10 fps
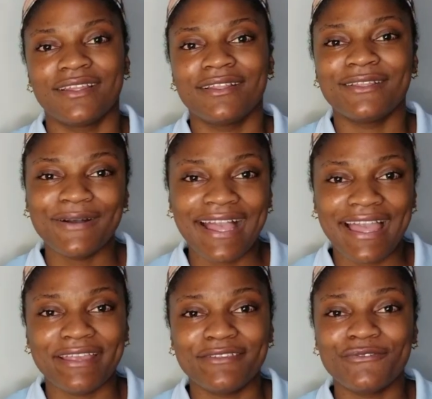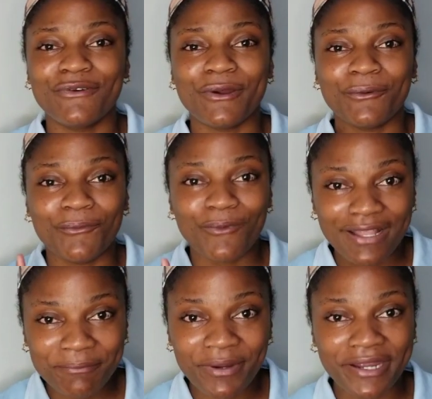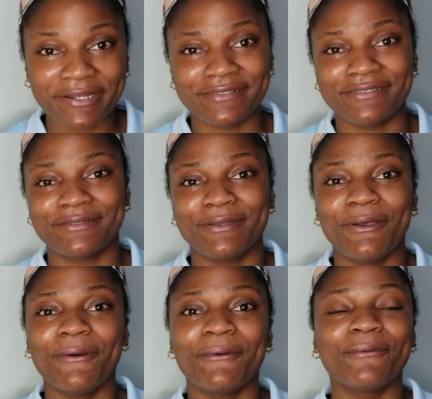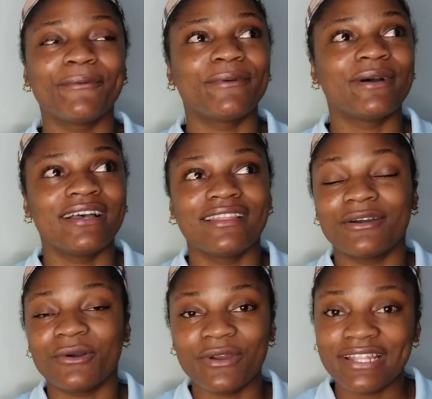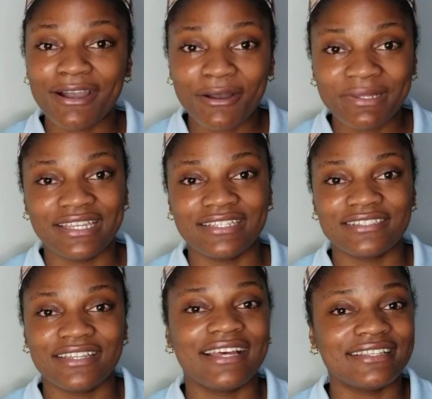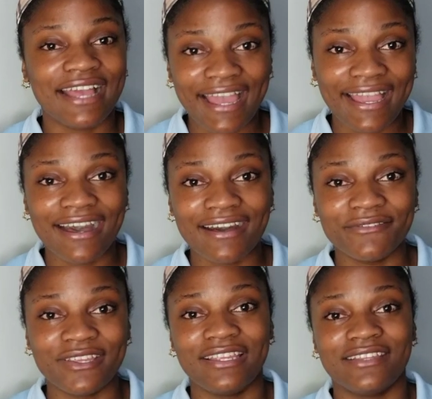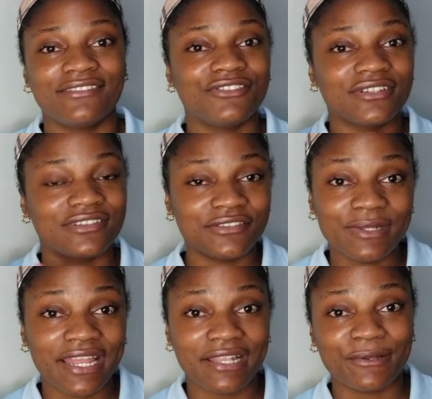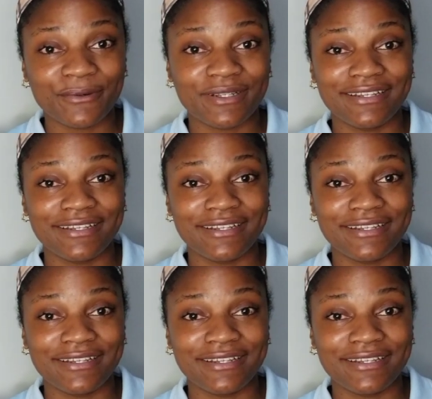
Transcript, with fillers: Now guys, for one person who the only obligation that I have is just student loan,